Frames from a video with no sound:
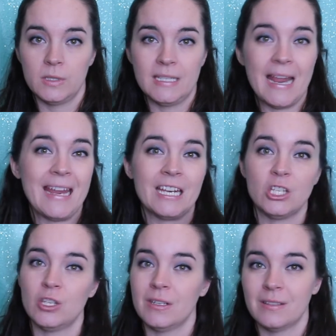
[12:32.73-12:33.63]

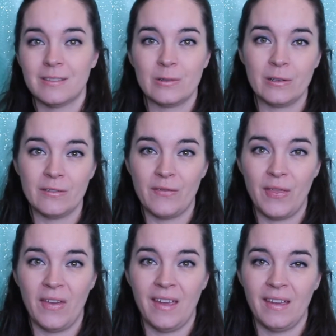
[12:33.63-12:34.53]
tangent sort of
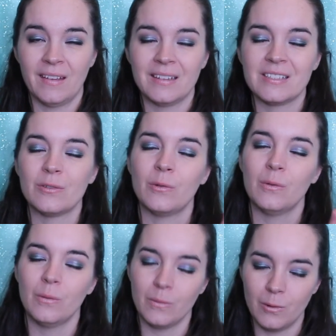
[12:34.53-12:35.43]
thing.
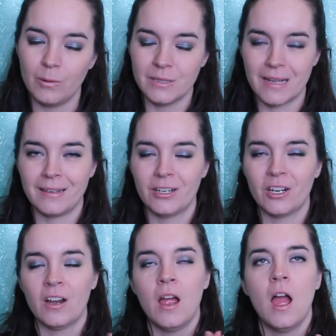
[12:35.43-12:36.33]
So hold on here.